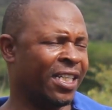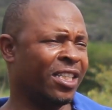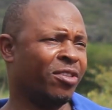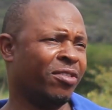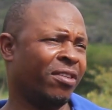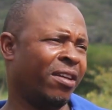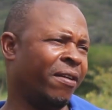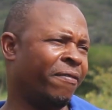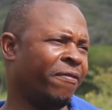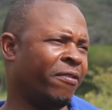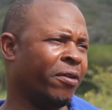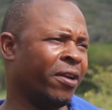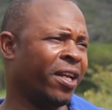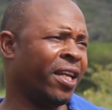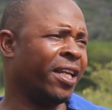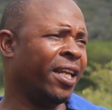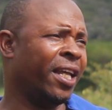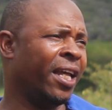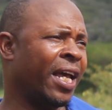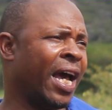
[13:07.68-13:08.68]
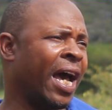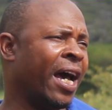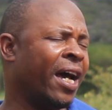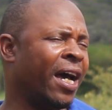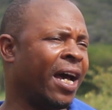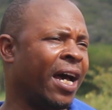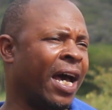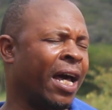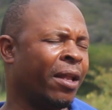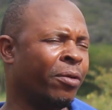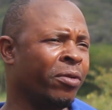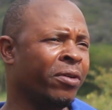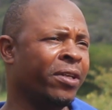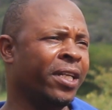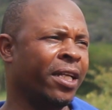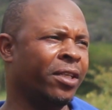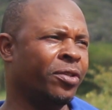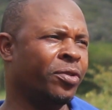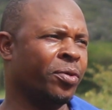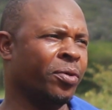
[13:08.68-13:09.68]
As you have already
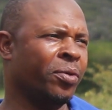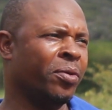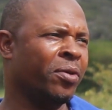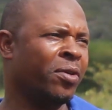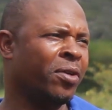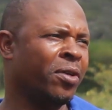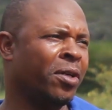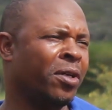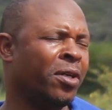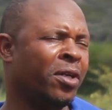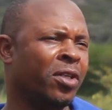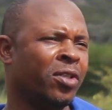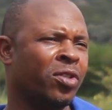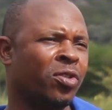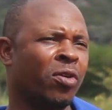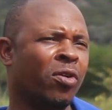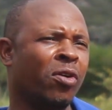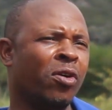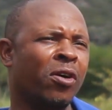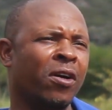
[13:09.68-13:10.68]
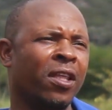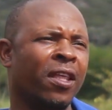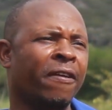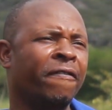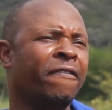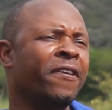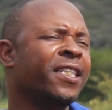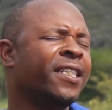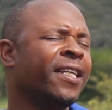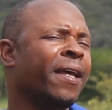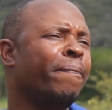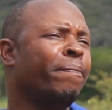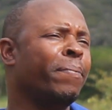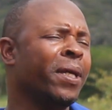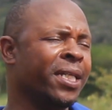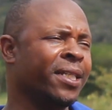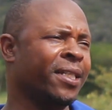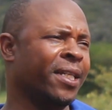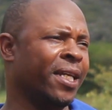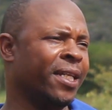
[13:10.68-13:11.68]
alluded to. So if it's a
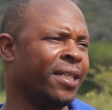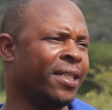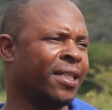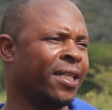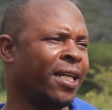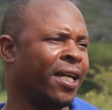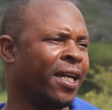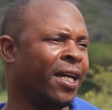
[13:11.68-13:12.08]
business,